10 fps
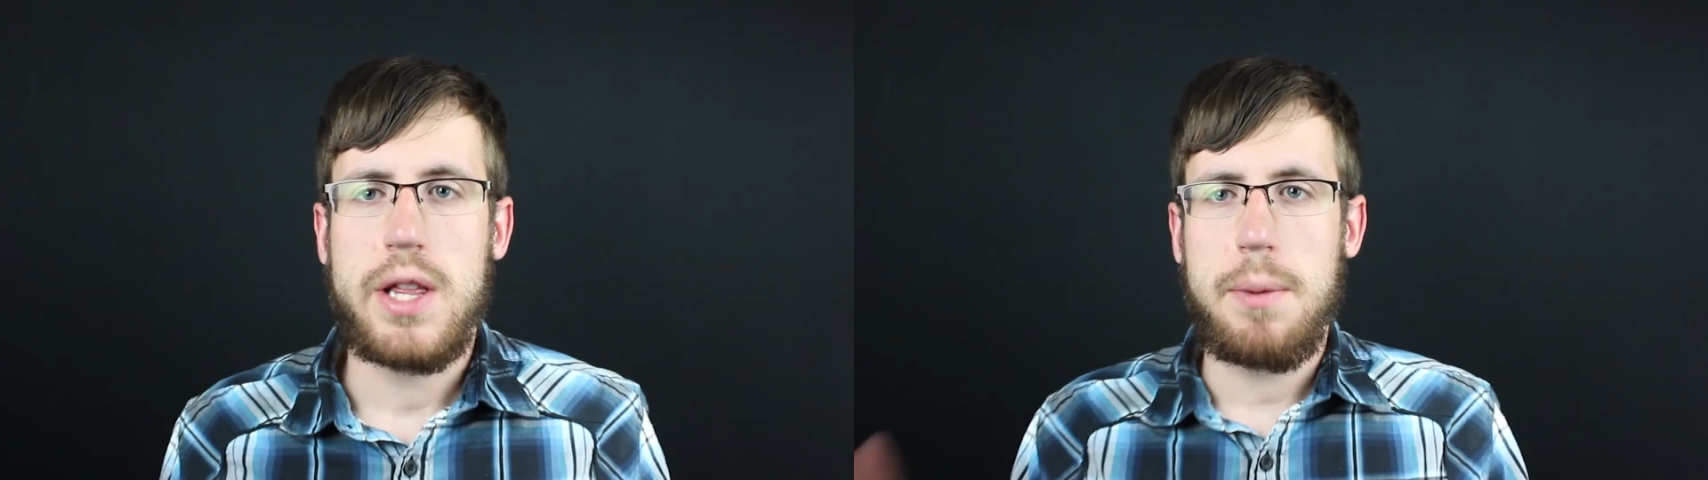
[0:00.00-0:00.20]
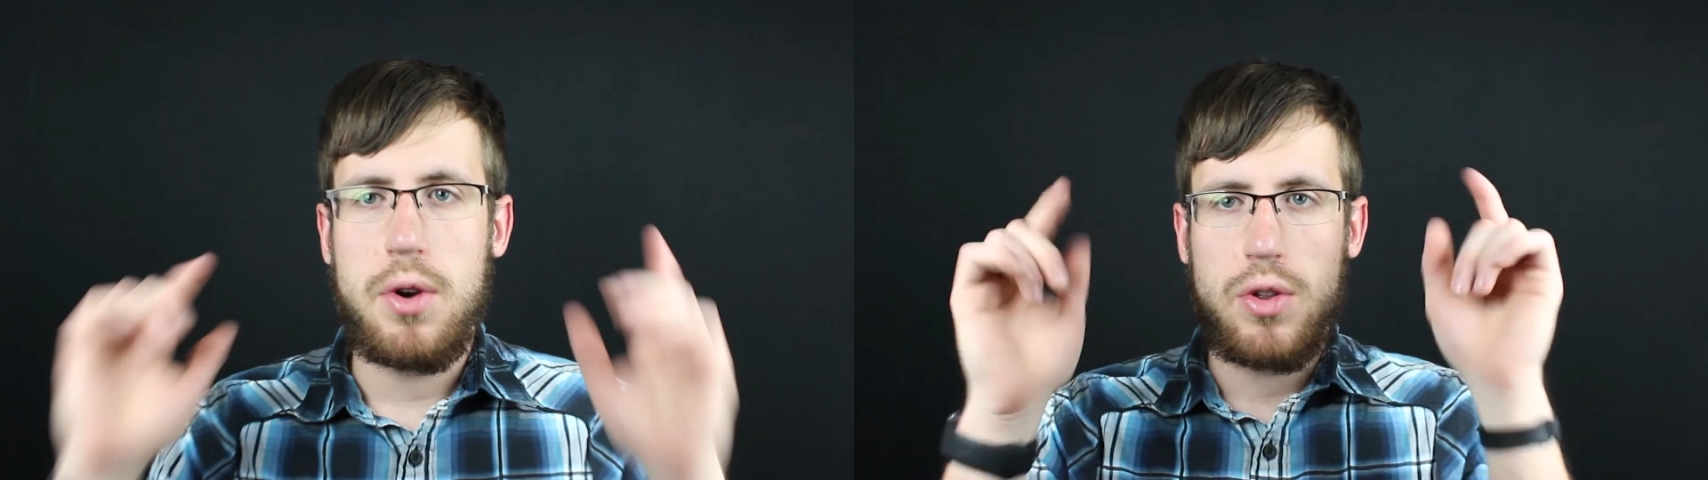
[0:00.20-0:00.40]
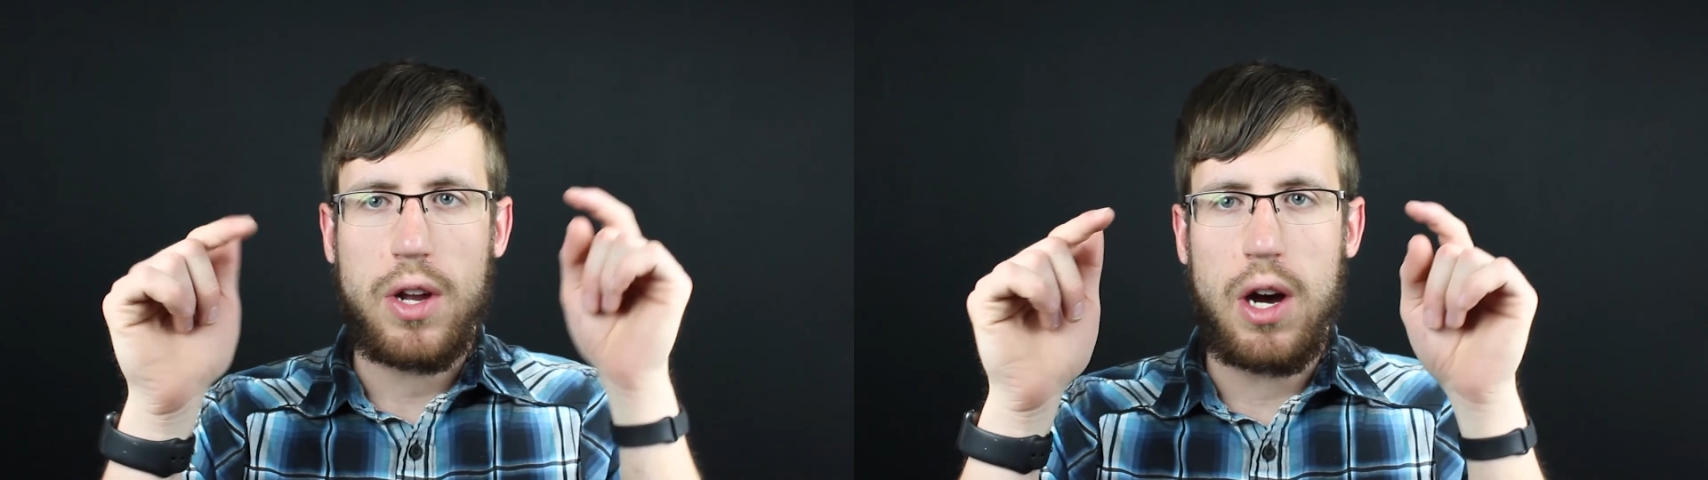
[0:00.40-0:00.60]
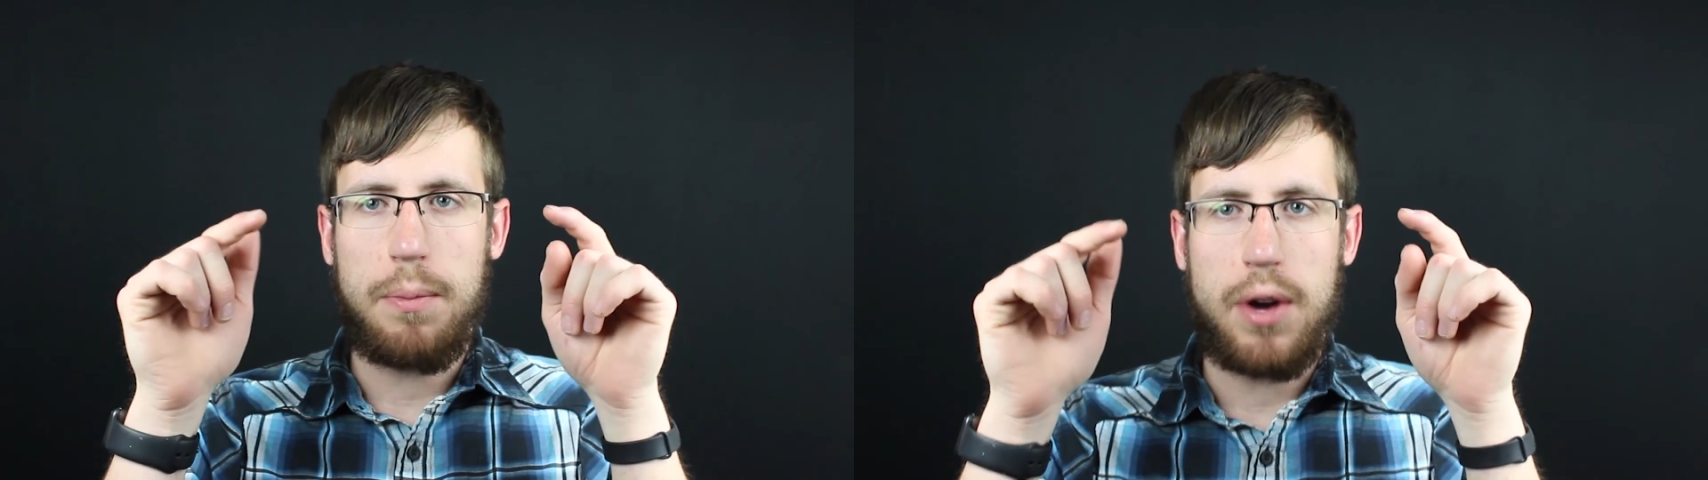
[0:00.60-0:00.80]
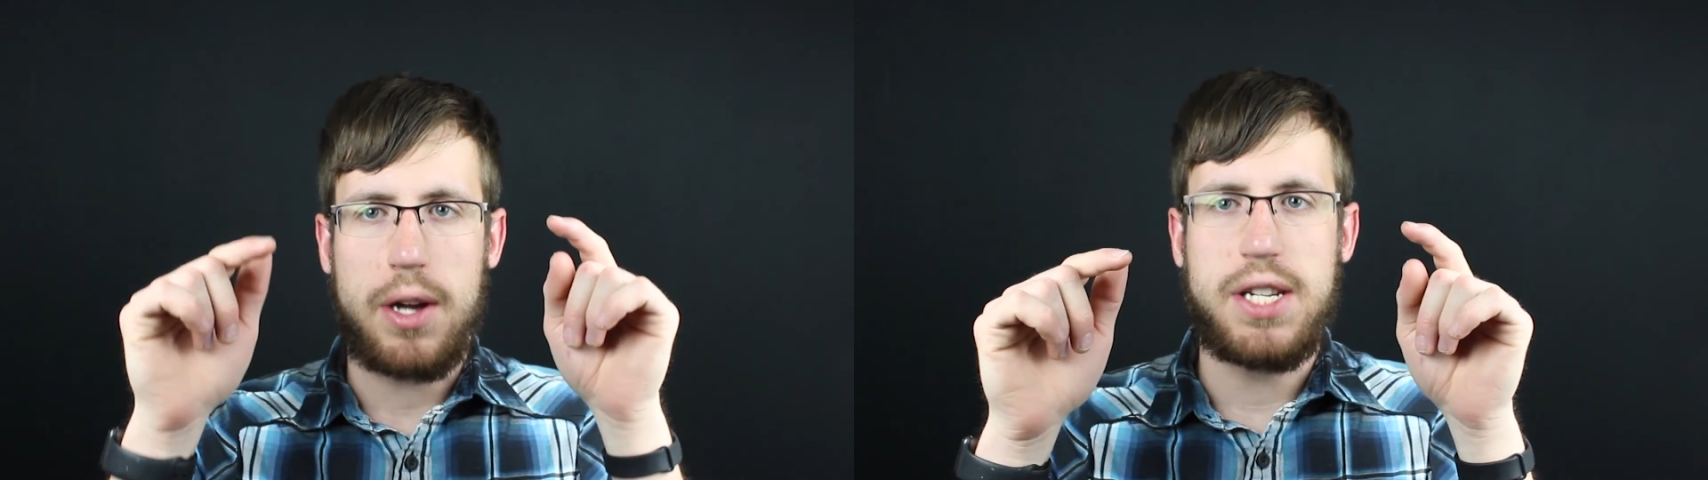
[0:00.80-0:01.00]
Let me know in the
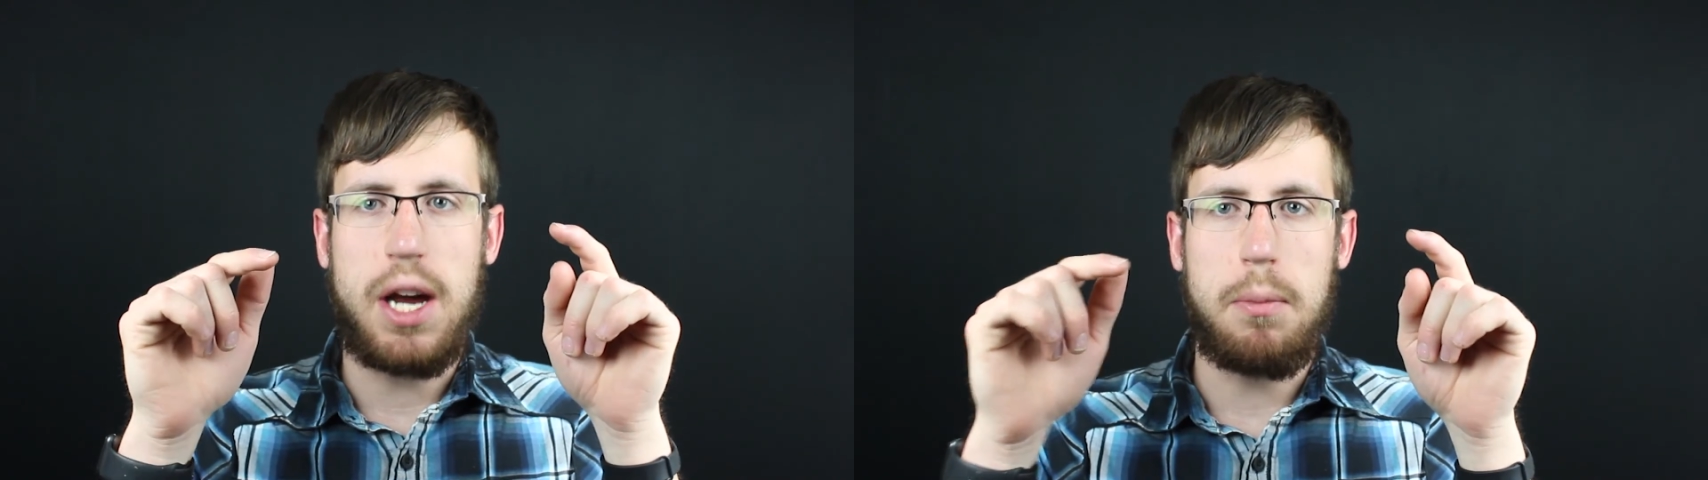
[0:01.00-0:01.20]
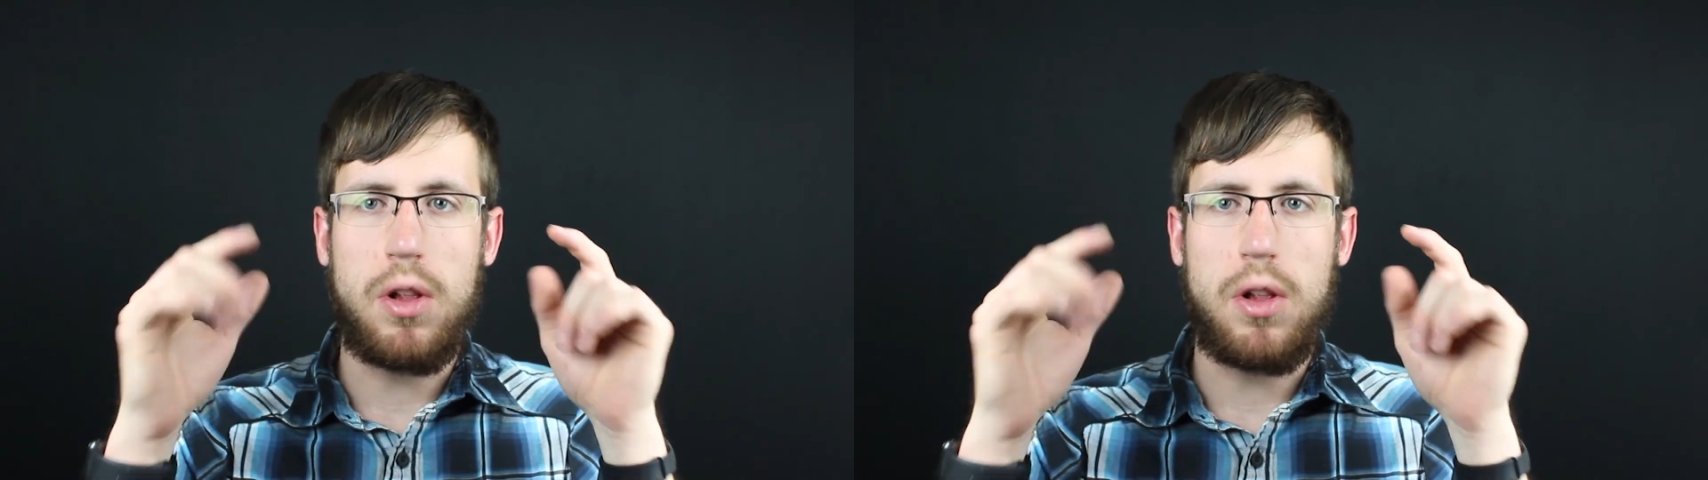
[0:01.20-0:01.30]
comment box down